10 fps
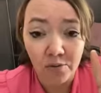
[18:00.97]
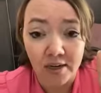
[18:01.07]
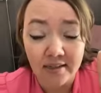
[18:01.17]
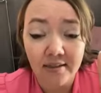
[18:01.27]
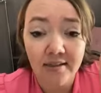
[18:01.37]
main
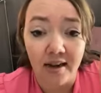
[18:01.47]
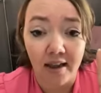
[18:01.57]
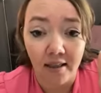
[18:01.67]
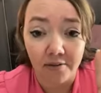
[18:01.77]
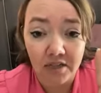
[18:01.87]
reasons that
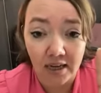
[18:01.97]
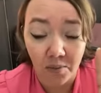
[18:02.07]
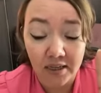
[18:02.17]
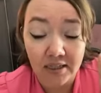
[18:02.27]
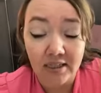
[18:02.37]
I love
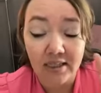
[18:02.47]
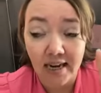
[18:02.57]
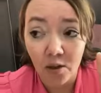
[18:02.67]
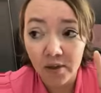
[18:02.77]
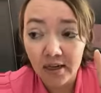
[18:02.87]
Tailwind.
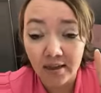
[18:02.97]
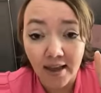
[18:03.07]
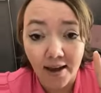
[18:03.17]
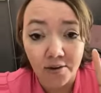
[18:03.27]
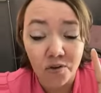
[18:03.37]
Tailwind
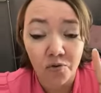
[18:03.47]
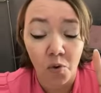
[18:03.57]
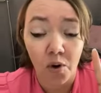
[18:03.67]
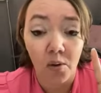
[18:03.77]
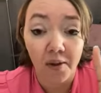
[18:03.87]
allows
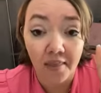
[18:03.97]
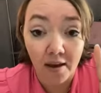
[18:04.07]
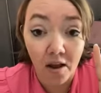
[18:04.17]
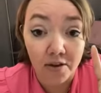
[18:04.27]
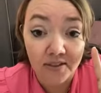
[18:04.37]
for what they
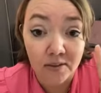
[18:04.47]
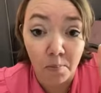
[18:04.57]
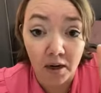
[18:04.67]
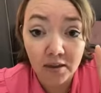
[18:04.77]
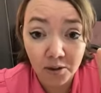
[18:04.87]
call
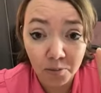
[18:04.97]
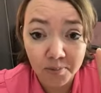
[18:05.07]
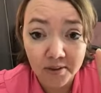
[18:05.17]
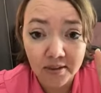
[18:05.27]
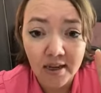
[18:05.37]
smart
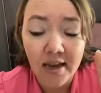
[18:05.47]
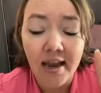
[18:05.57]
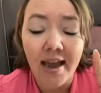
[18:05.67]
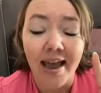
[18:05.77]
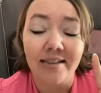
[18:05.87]
loops.
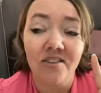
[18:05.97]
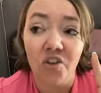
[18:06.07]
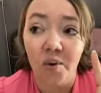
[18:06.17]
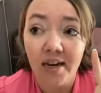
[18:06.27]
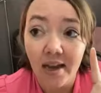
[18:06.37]
And
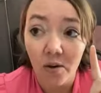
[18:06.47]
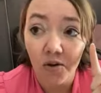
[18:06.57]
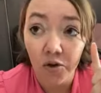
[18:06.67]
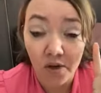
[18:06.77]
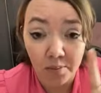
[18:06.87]
so
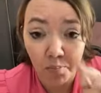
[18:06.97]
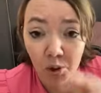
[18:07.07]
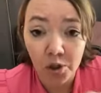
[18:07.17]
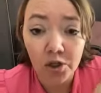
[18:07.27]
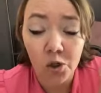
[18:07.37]
you can
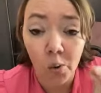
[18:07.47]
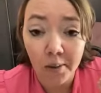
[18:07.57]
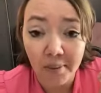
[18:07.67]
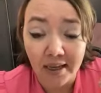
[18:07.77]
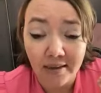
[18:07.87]
put
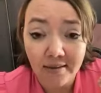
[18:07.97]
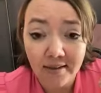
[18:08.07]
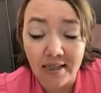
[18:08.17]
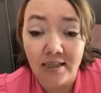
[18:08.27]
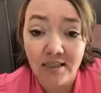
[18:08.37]
your
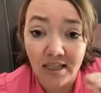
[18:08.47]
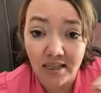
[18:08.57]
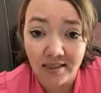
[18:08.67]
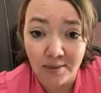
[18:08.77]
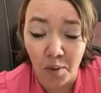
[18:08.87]
pins into
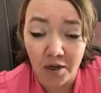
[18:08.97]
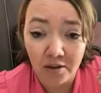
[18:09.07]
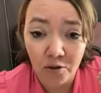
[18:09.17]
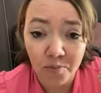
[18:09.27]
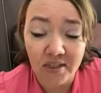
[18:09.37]
these smart
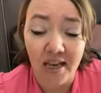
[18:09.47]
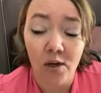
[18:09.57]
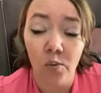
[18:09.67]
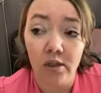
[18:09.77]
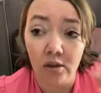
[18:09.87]
loops and
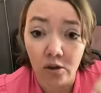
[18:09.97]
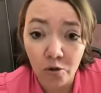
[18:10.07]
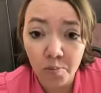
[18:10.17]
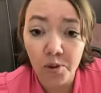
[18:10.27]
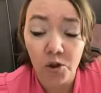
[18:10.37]
it will
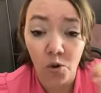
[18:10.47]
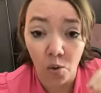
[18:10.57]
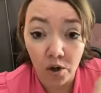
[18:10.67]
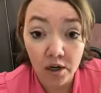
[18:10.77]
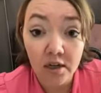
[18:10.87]
loop
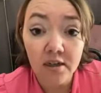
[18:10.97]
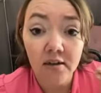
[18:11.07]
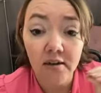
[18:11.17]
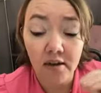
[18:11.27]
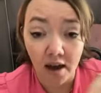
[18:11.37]
your
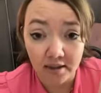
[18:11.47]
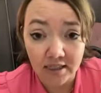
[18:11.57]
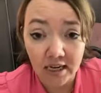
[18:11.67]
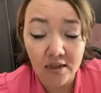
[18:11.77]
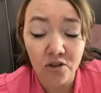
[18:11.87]

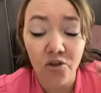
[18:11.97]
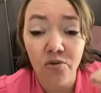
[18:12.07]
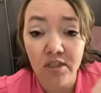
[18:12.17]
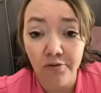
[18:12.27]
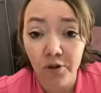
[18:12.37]
content to
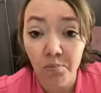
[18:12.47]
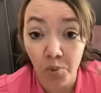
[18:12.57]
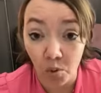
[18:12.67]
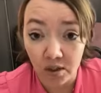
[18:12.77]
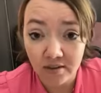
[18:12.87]
different
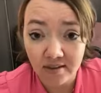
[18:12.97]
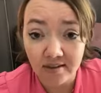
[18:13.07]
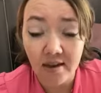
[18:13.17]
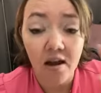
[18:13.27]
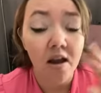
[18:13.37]

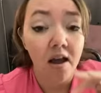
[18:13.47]
boards